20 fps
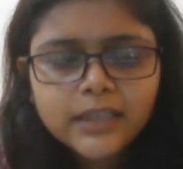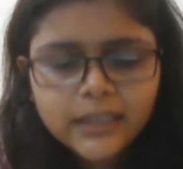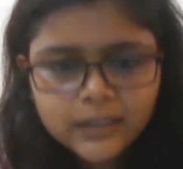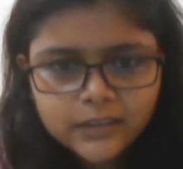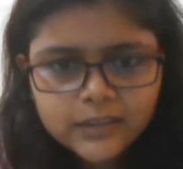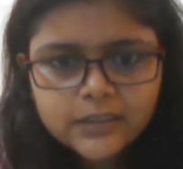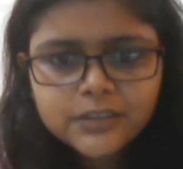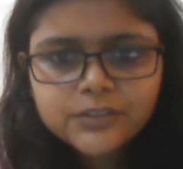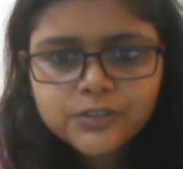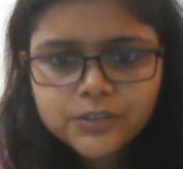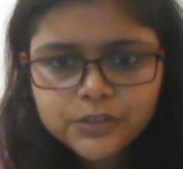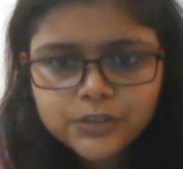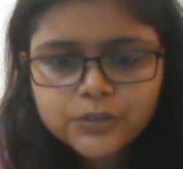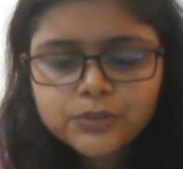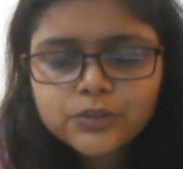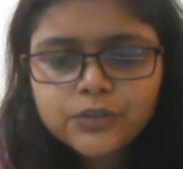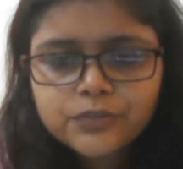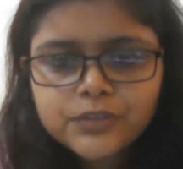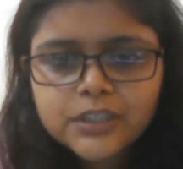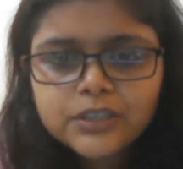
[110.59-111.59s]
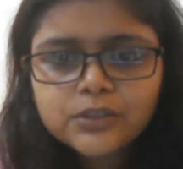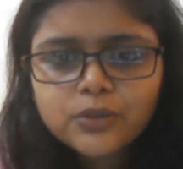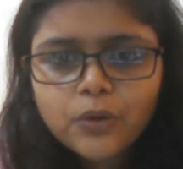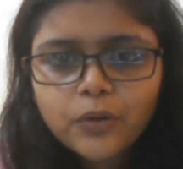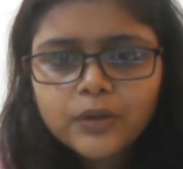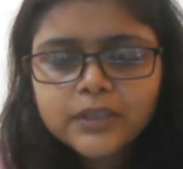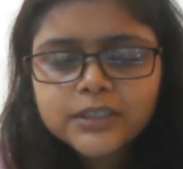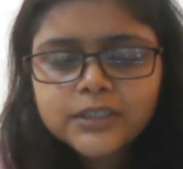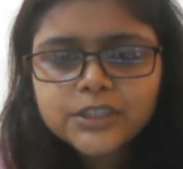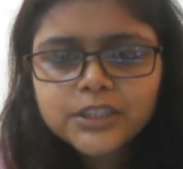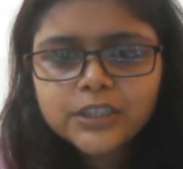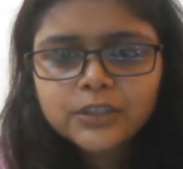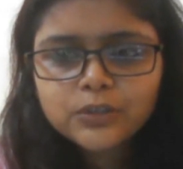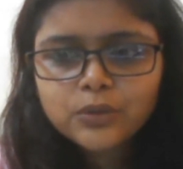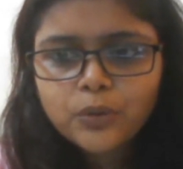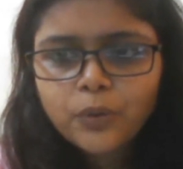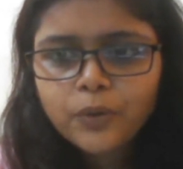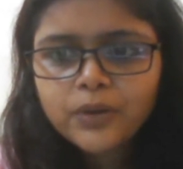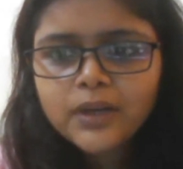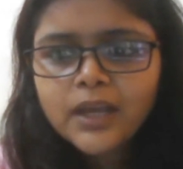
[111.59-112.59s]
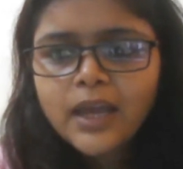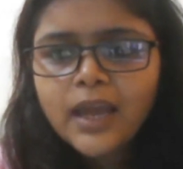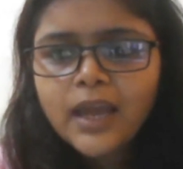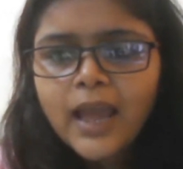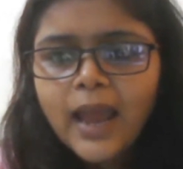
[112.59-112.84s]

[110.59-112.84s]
Indian Institute of Technology, Indore.